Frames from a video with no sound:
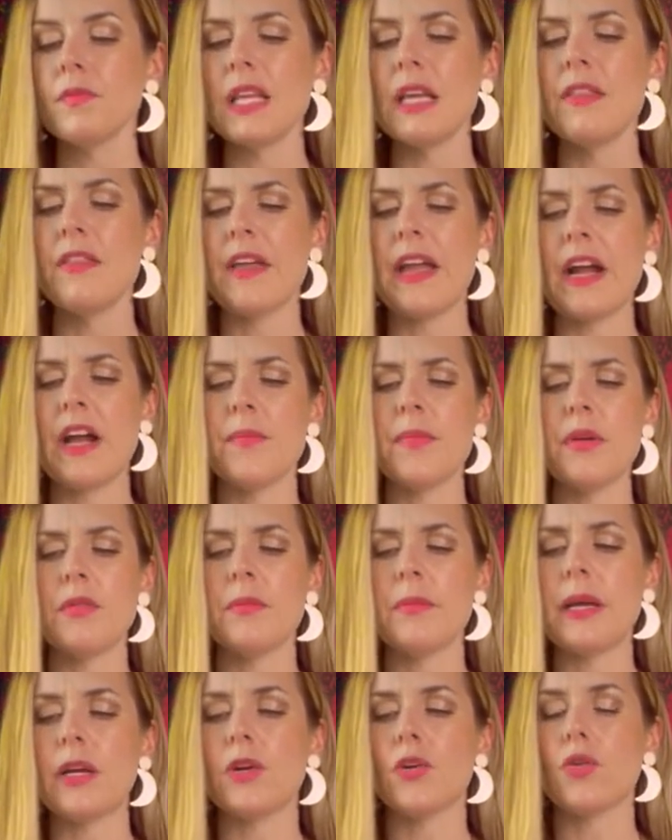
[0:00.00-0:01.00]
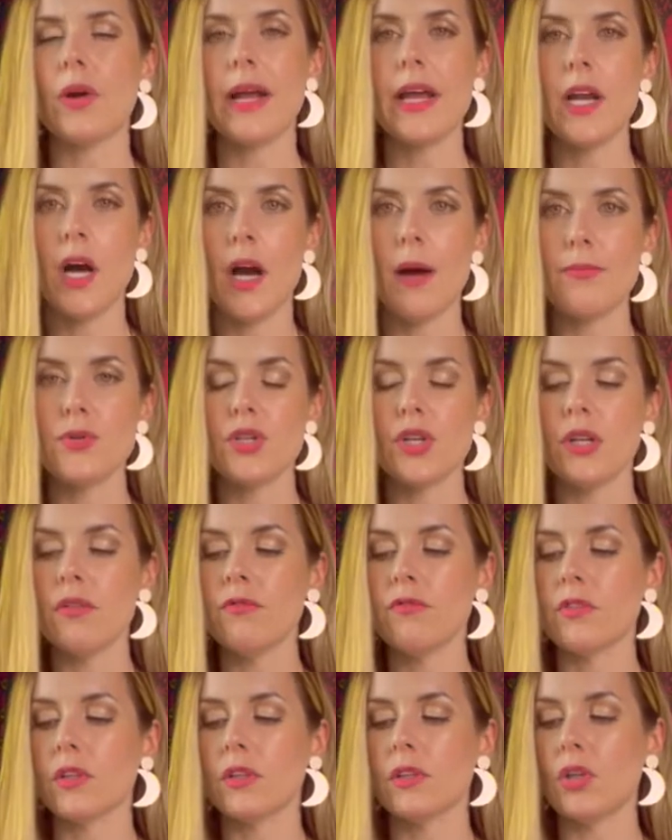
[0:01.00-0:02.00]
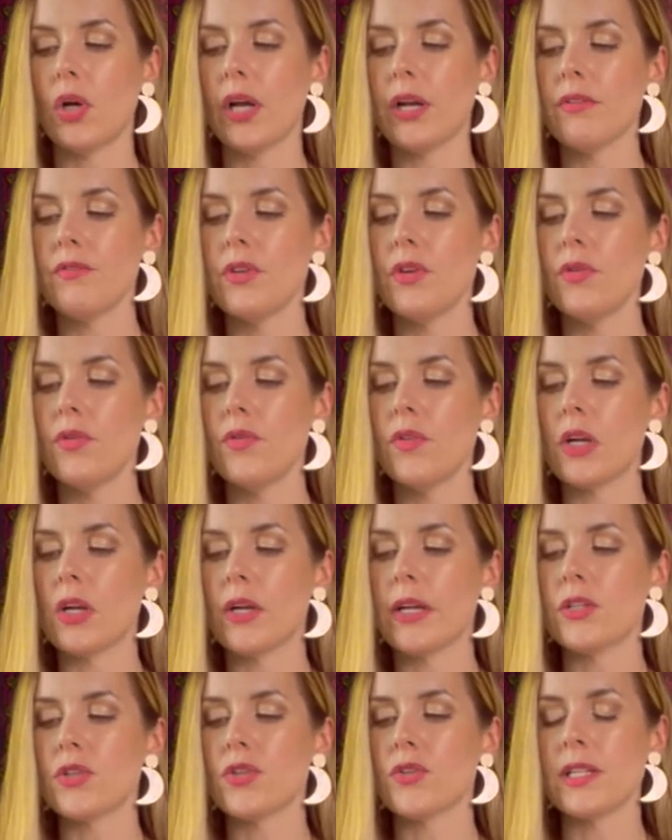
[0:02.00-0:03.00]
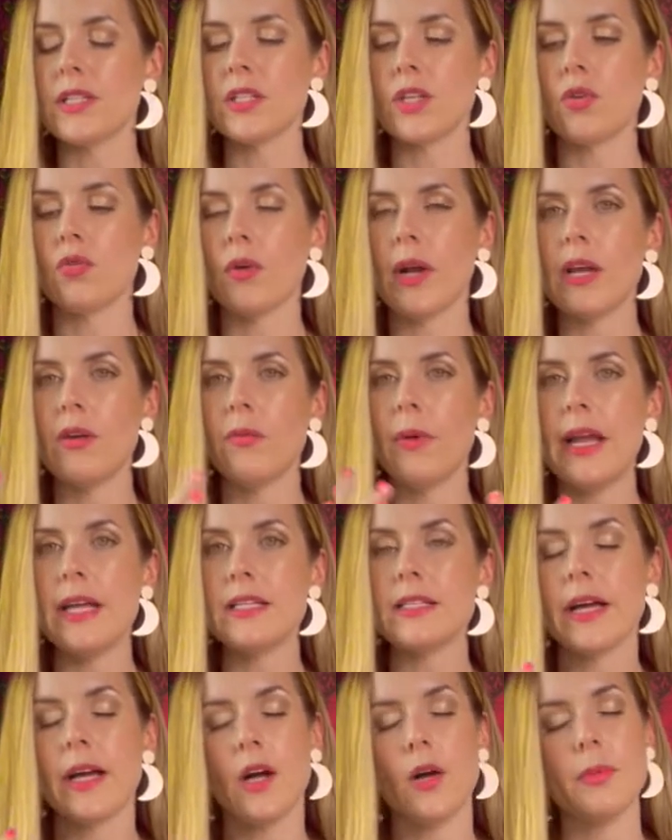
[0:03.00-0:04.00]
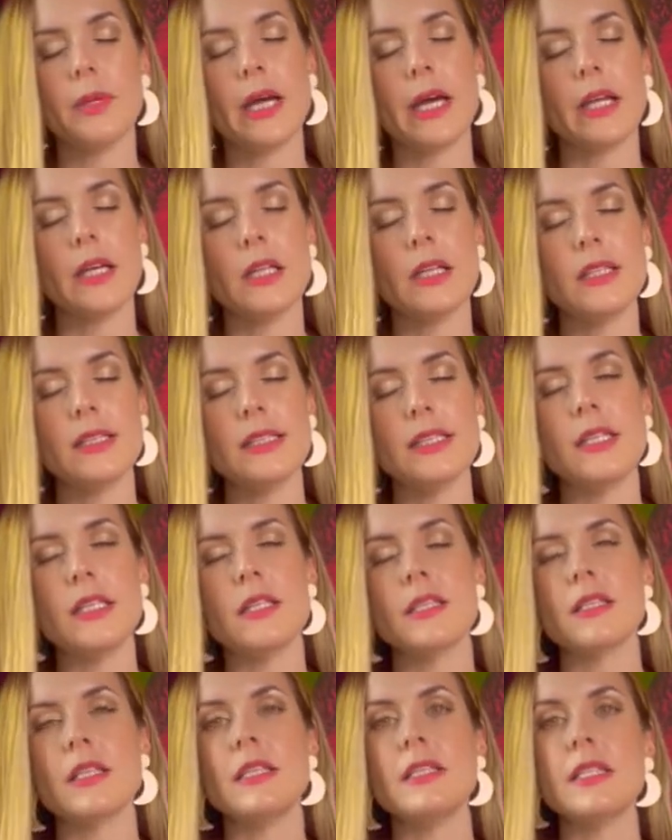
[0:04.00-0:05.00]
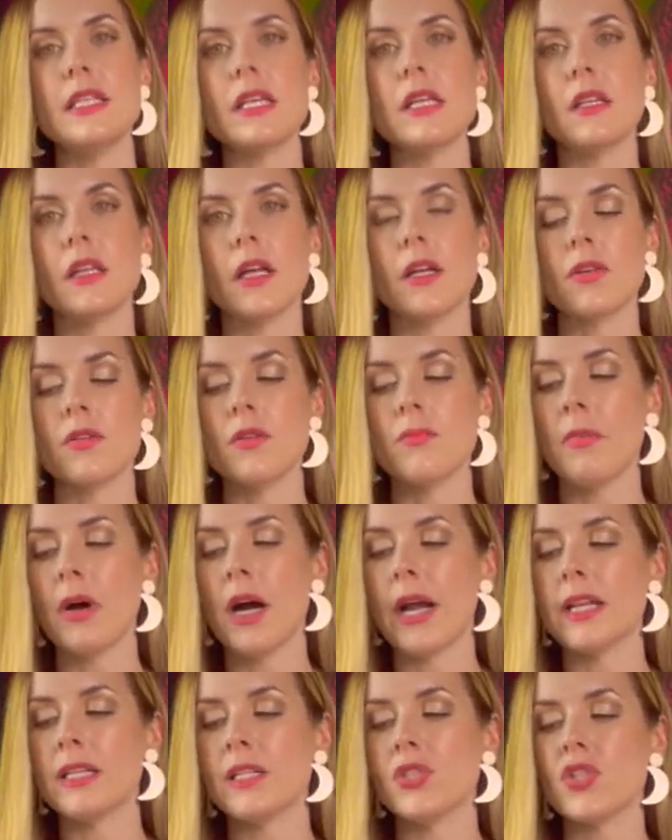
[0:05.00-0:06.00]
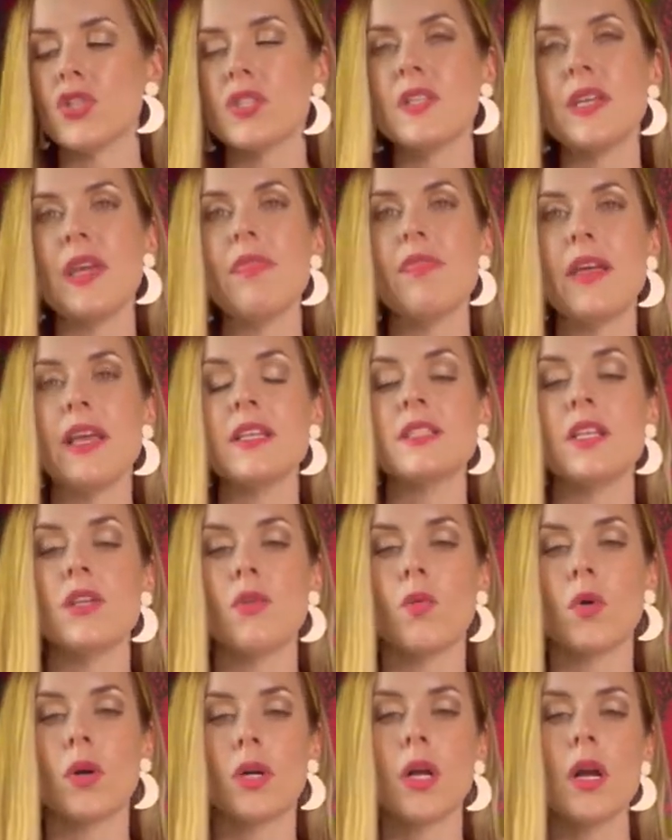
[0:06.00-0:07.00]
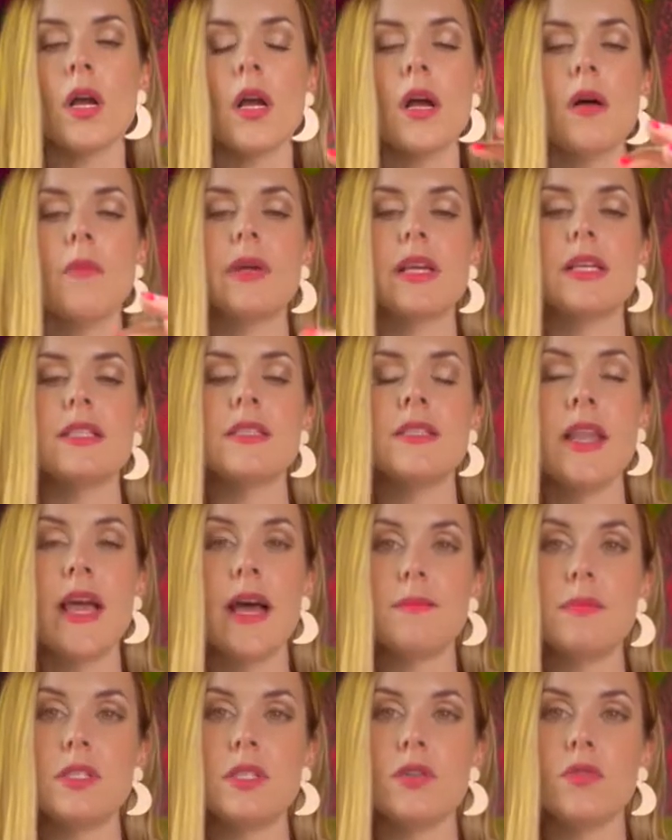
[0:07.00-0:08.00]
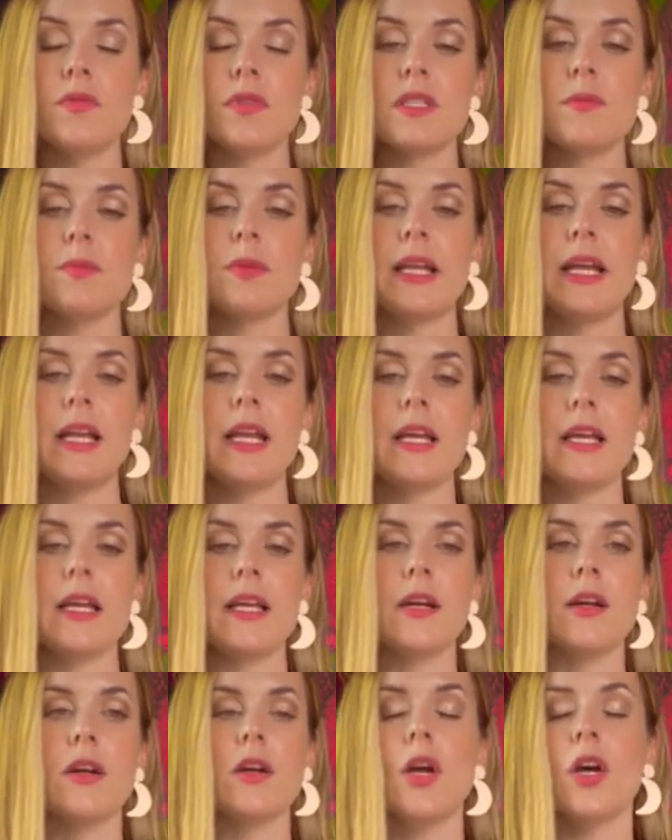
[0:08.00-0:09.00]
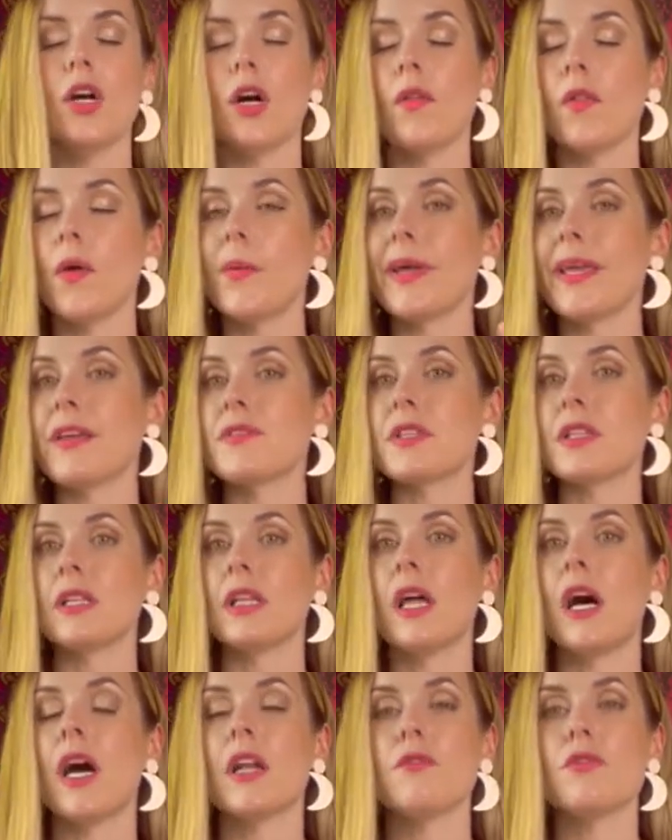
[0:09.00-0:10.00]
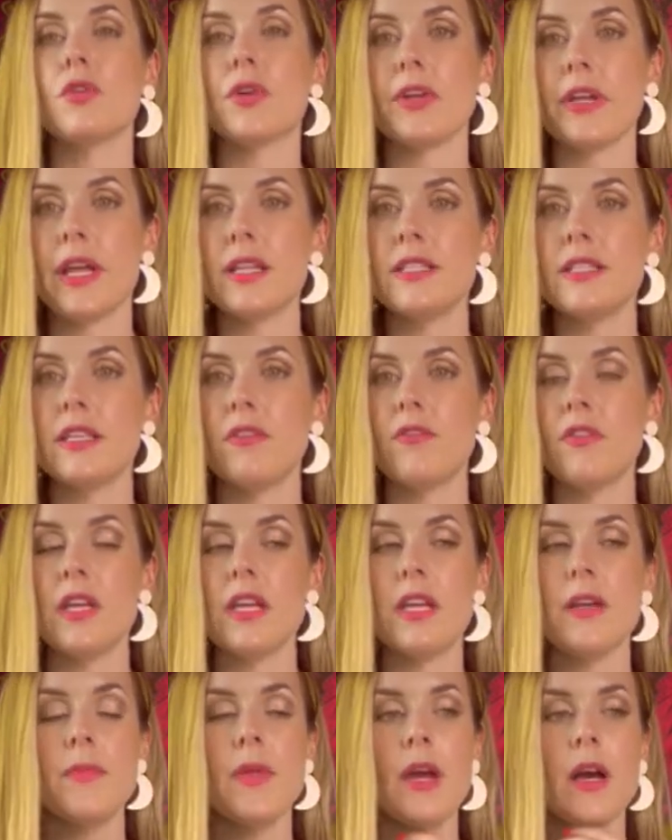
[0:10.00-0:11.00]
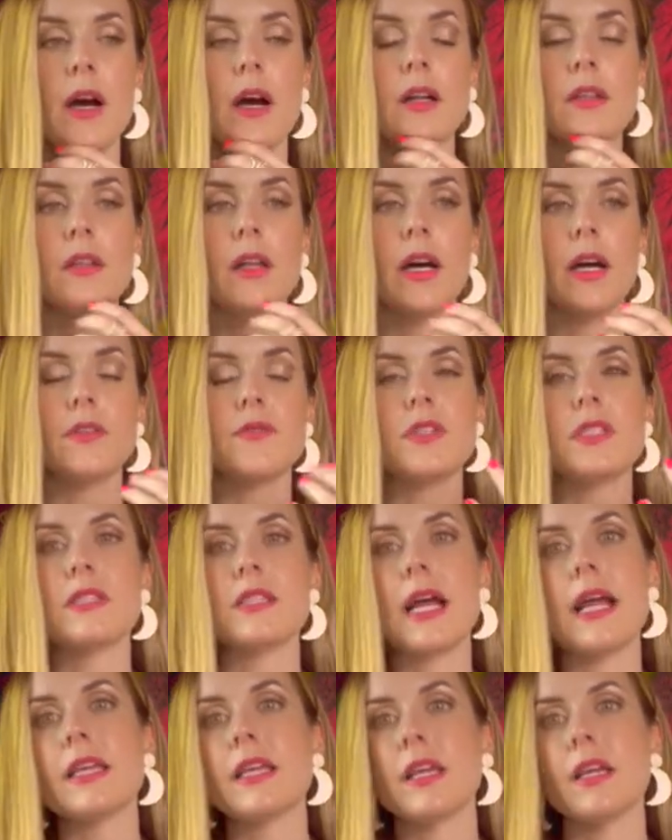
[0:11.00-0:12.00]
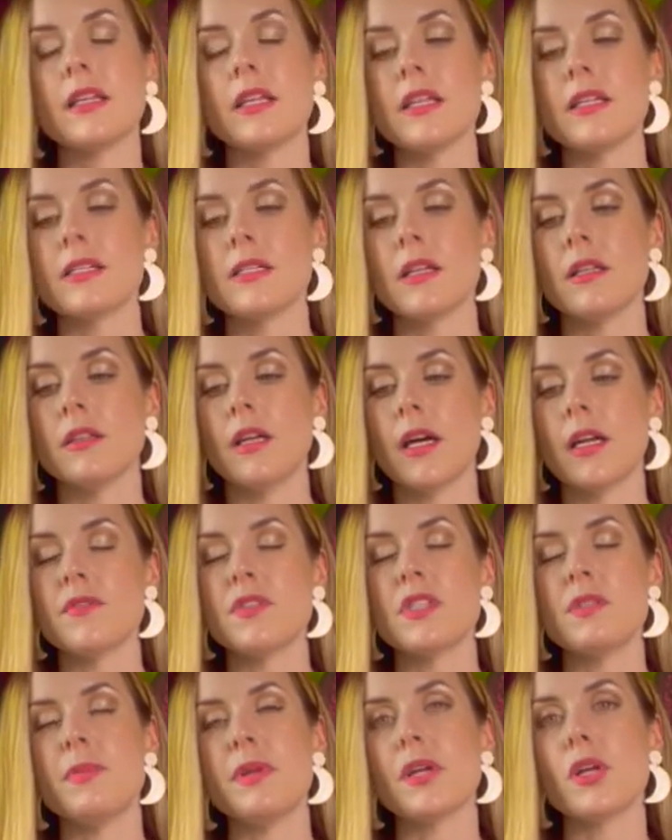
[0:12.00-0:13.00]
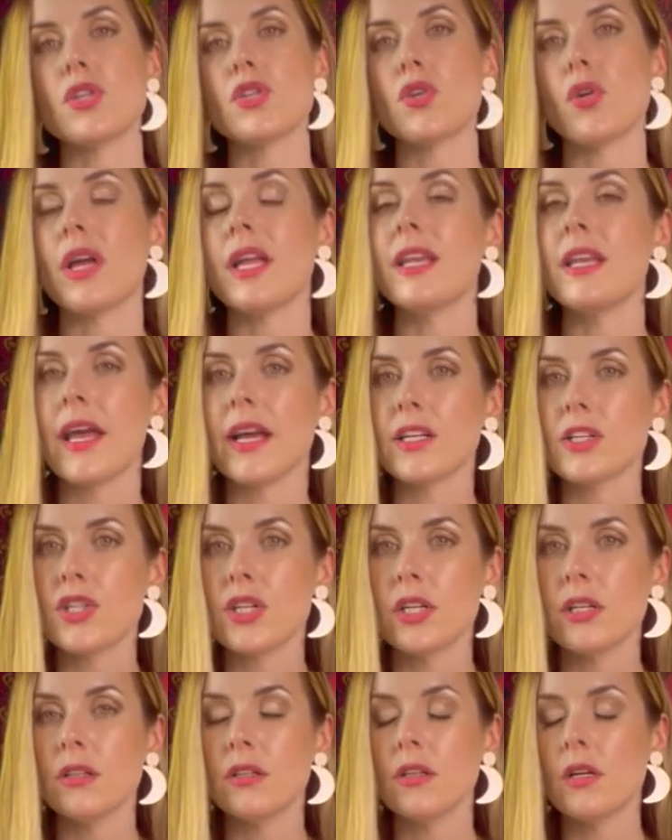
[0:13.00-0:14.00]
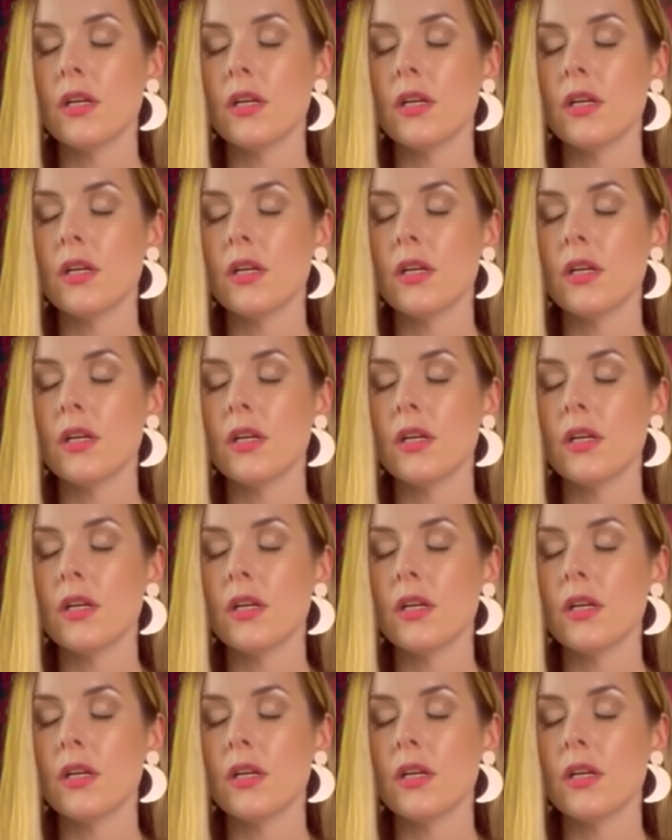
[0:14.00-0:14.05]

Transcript: Therapy would be a great option for a lot of you that are interested. That's a great way to help kind of cleanse and declutter the mind and just get things in order. Because Neptune, this planet here, although it gives a lot of creativity, a lot of psychicness, a lot of spiritual connection,